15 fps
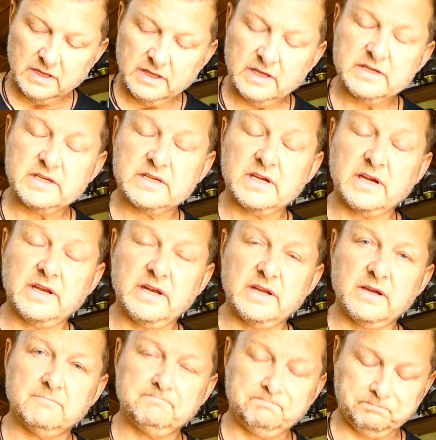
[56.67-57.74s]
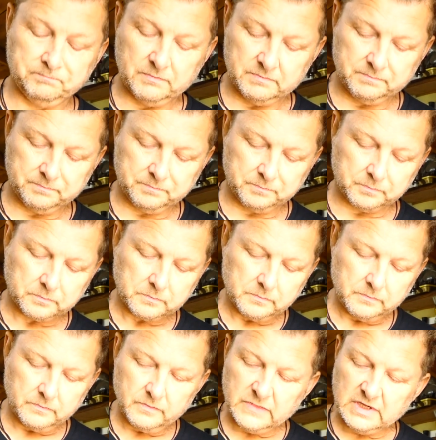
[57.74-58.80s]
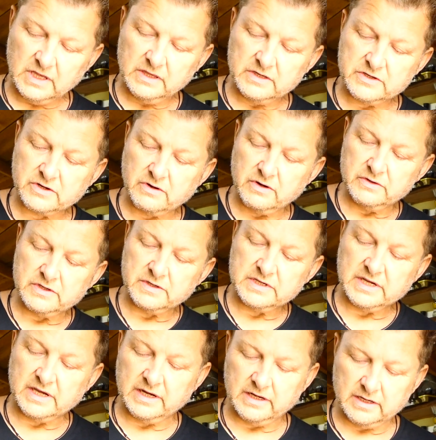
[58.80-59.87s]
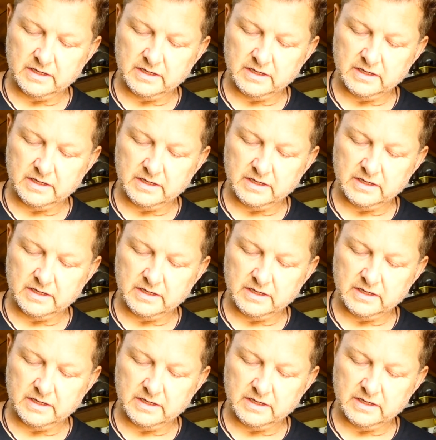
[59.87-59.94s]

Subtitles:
these are tightened up, the screws are tightened